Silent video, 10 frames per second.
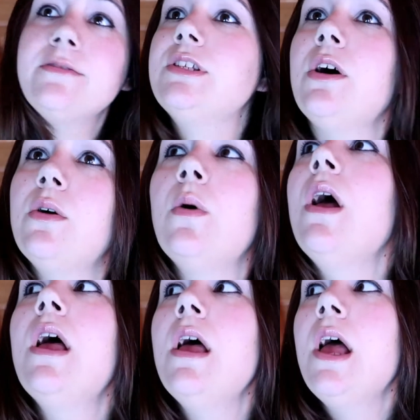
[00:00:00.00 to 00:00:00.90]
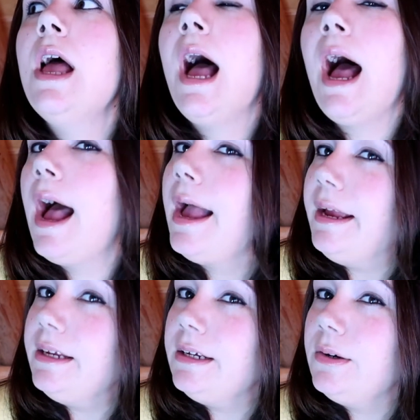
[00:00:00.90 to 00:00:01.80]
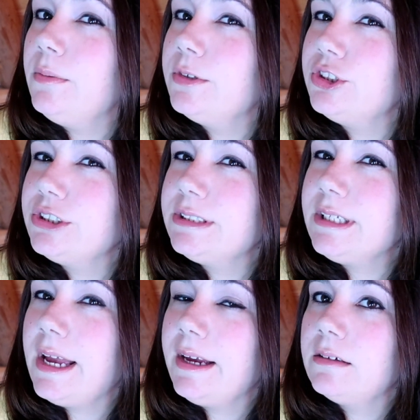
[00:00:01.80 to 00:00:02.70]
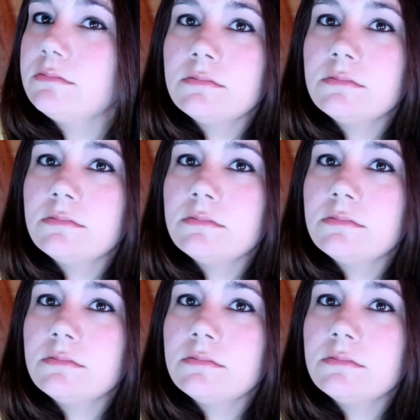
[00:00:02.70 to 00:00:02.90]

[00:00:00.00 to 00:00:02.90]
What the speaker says: So I was just like,